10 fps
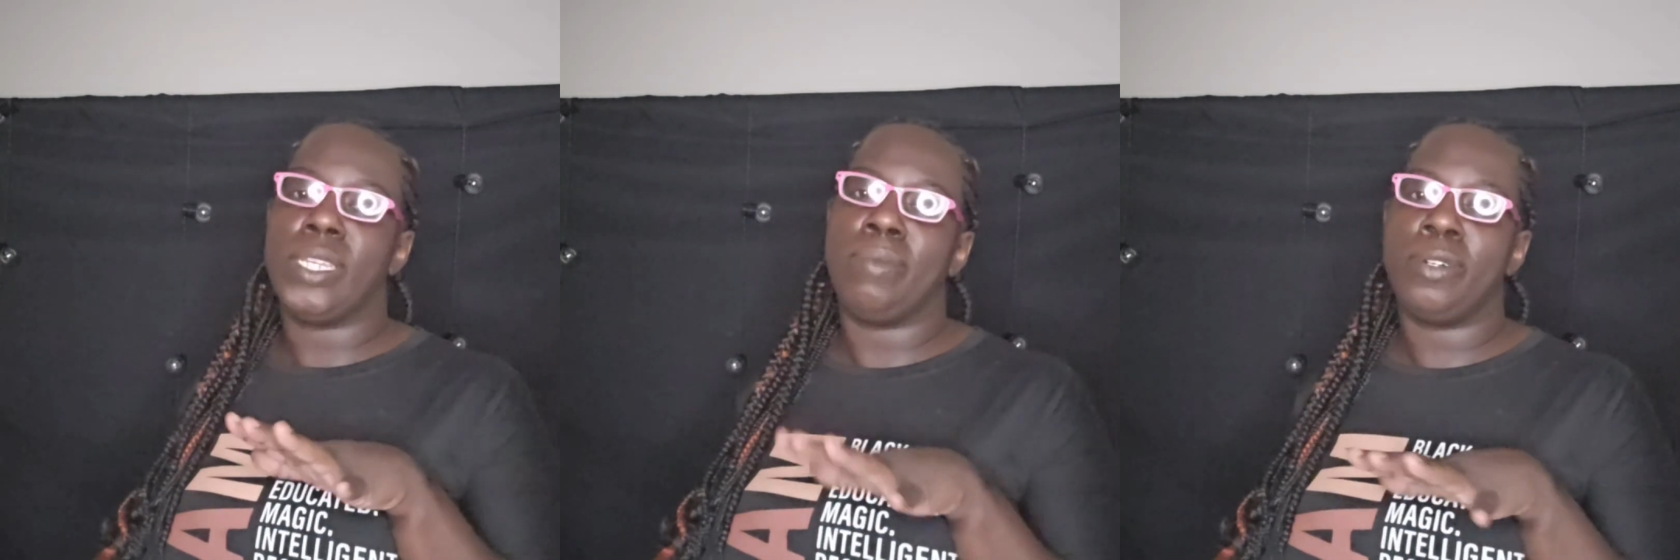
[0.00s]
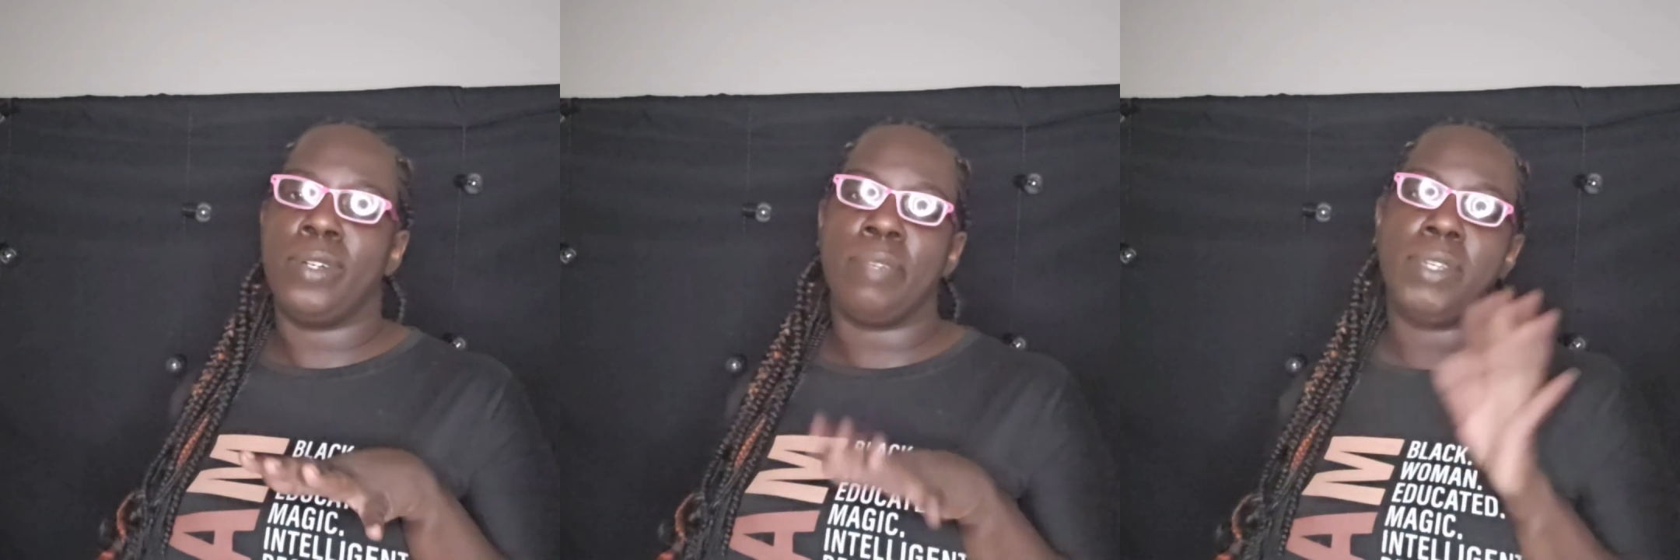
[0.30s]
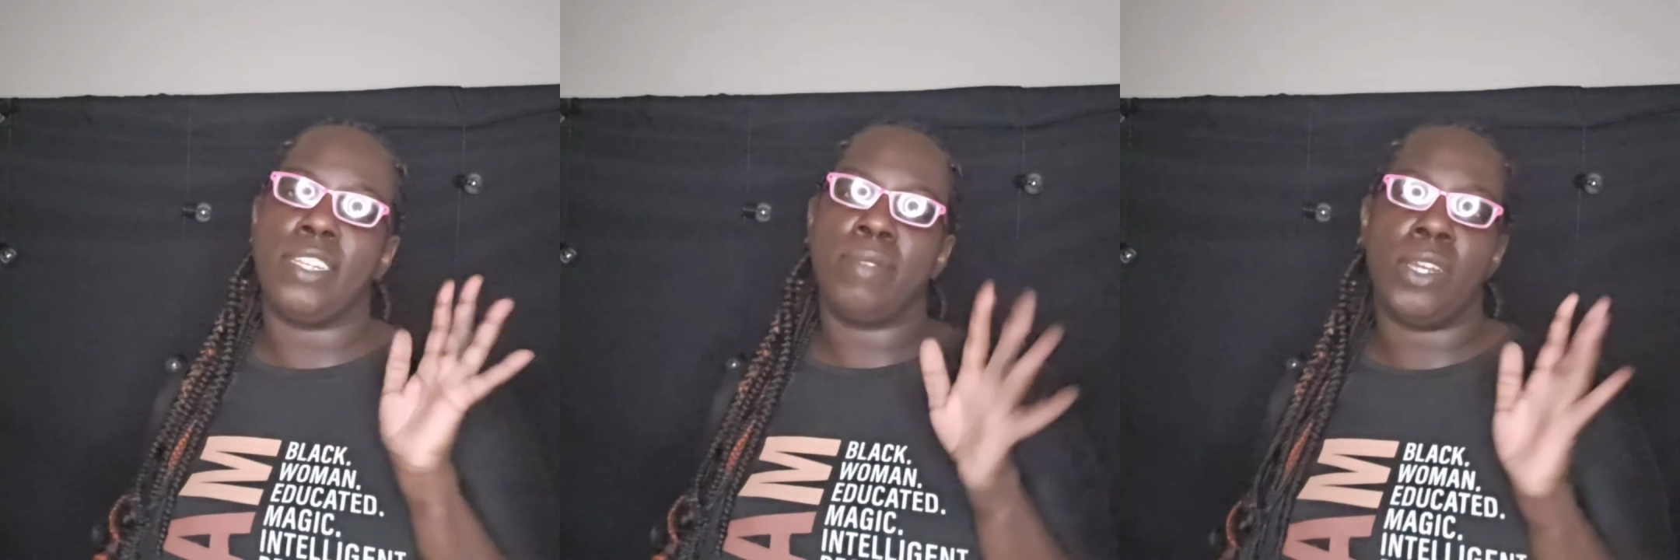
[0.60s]
something
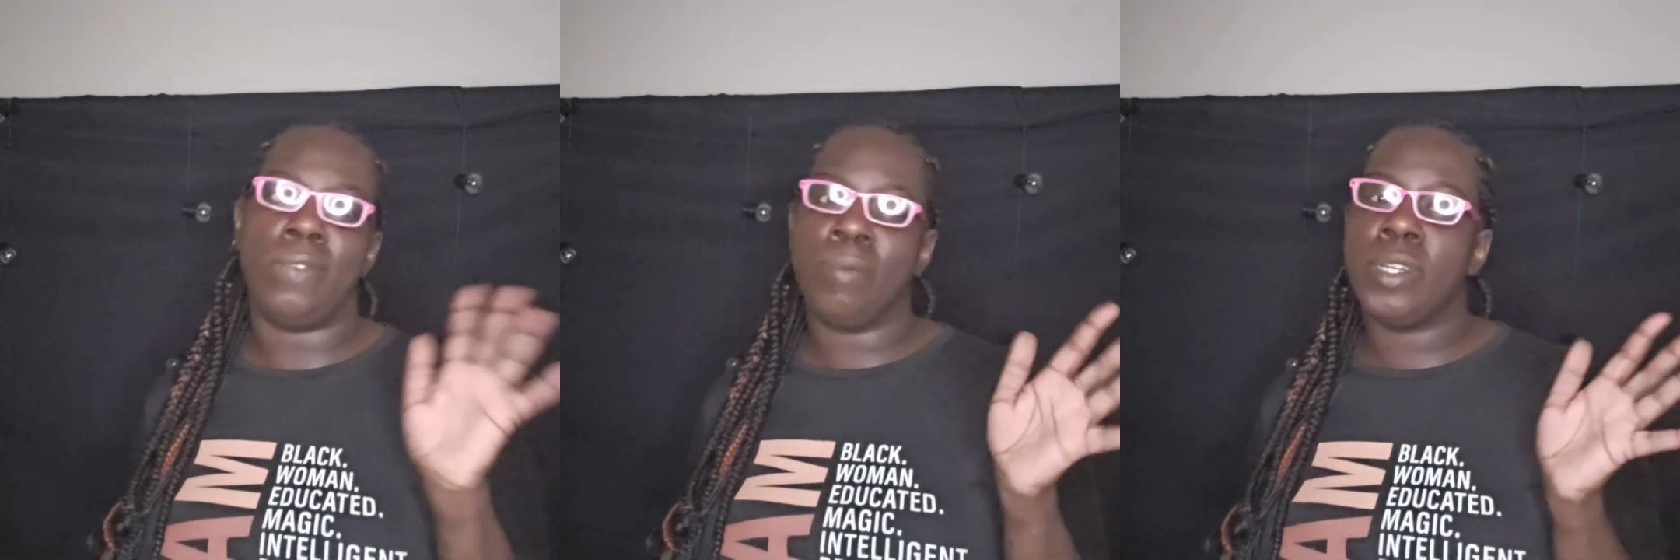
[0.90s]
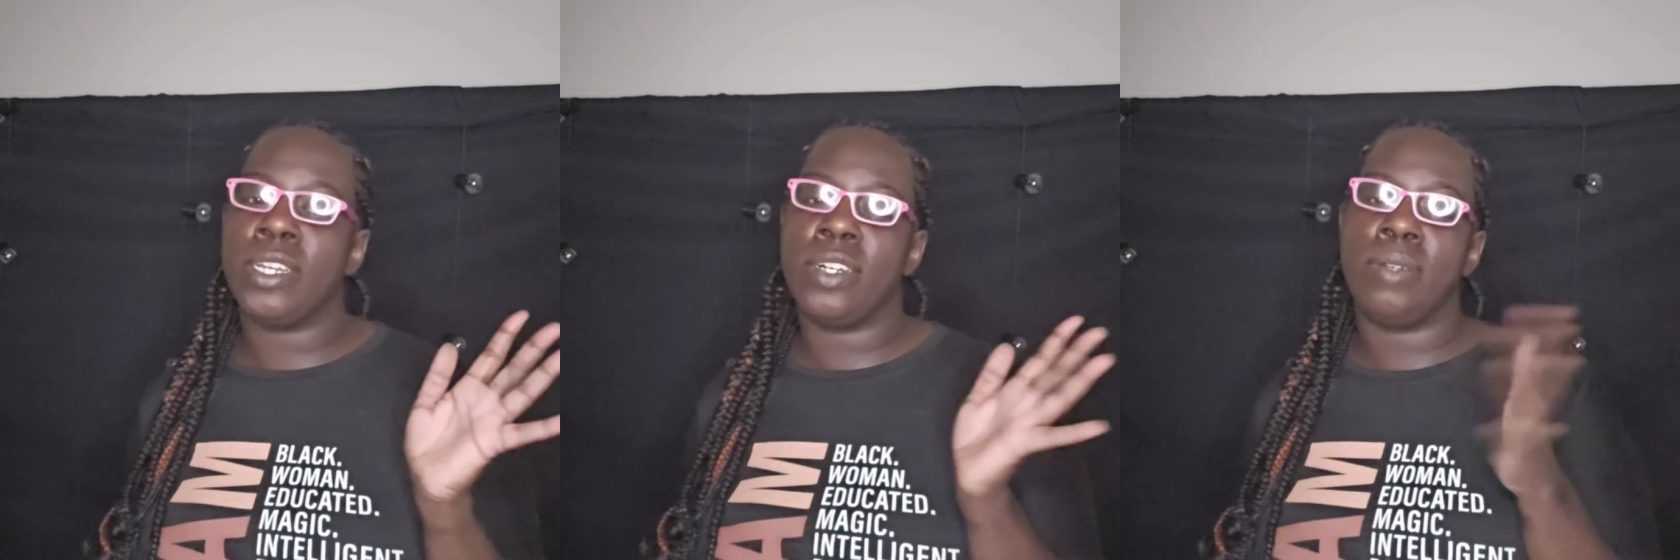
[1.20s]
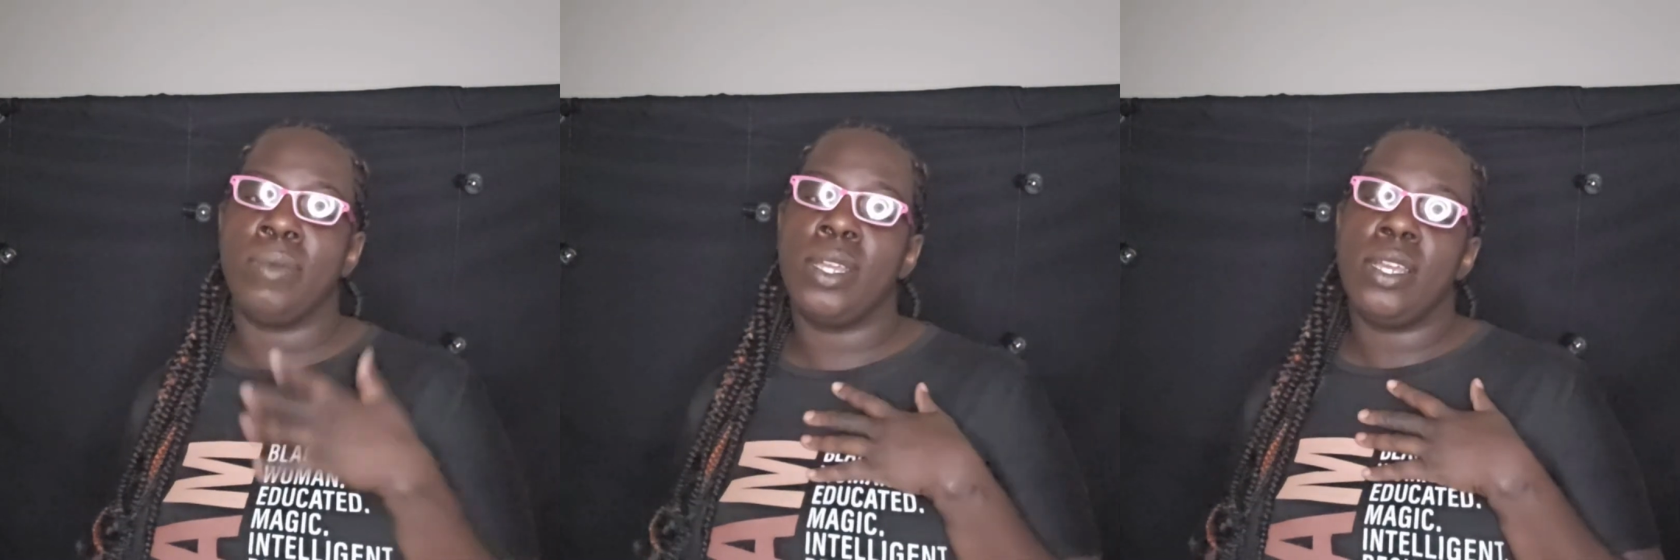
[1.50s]
quick, because when November
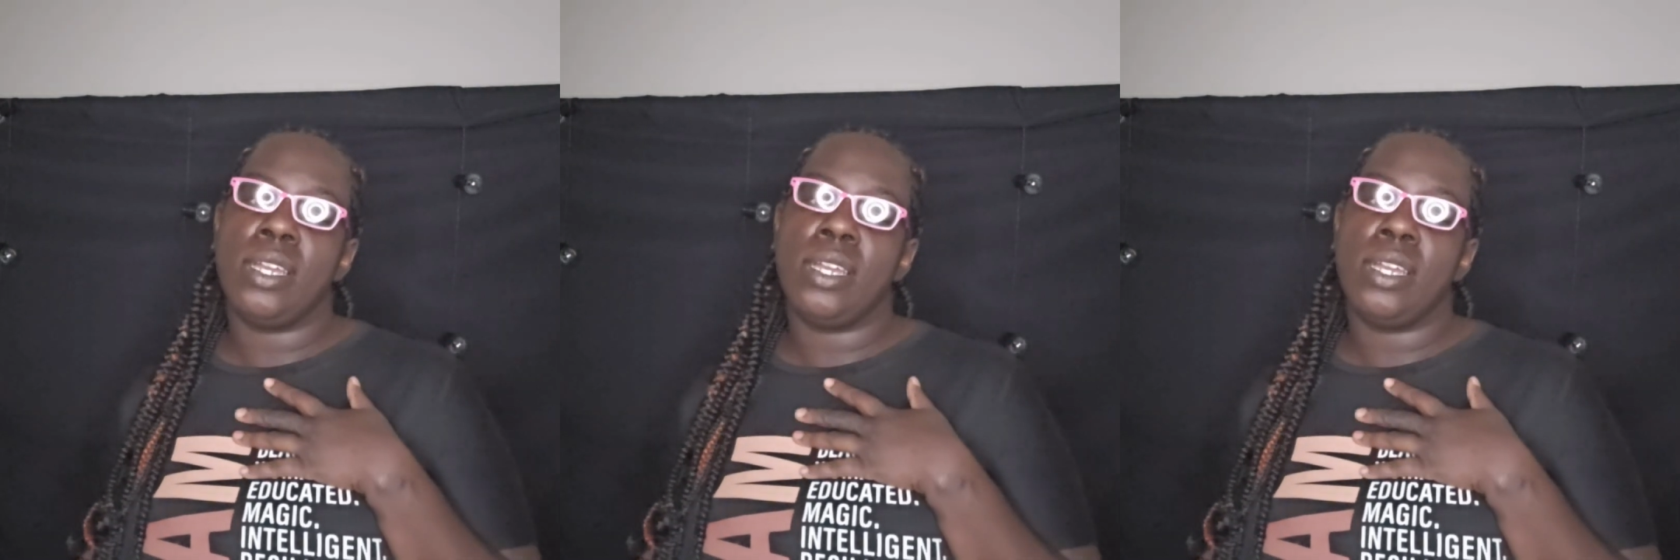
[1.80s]
comes,